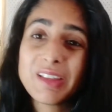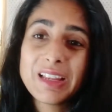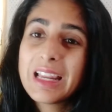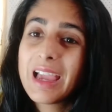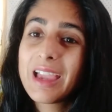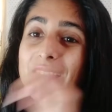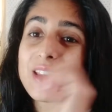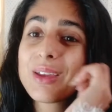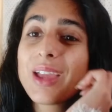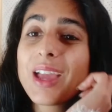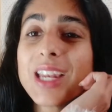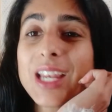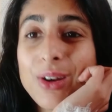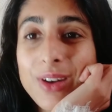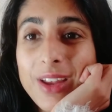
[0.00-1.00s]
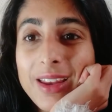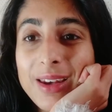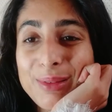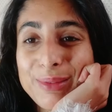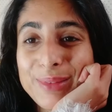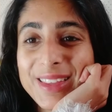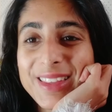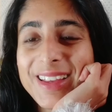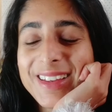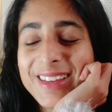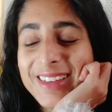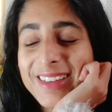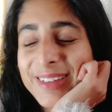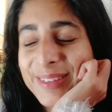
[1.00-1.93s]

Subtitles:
feel like to get creative with it.